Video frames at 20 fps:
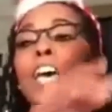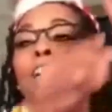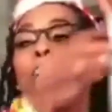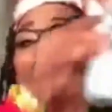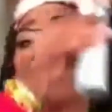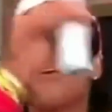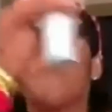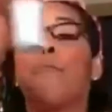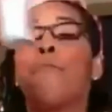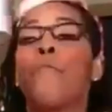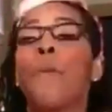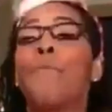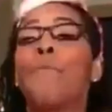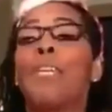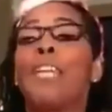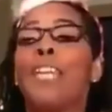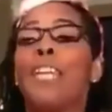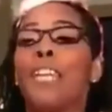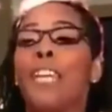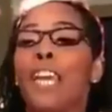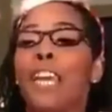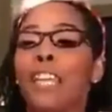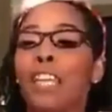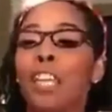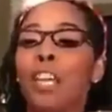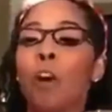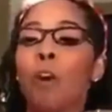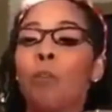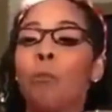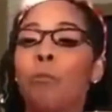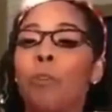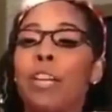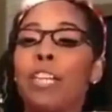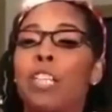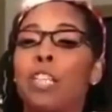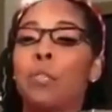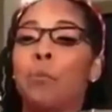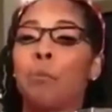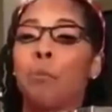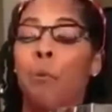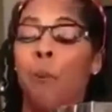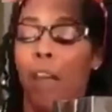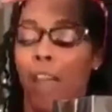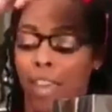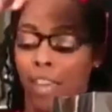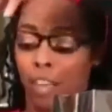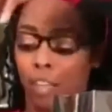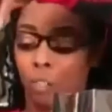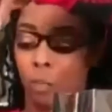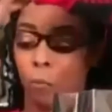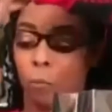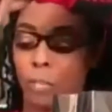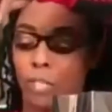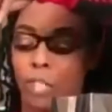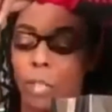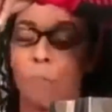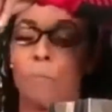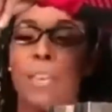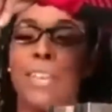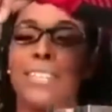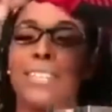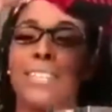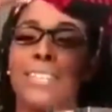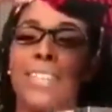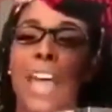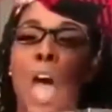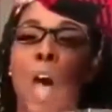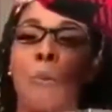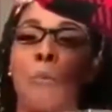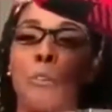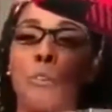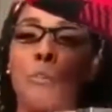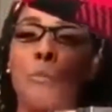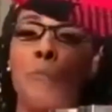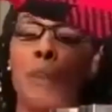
Some feminine deodorant spray, cause your pussy been sour, you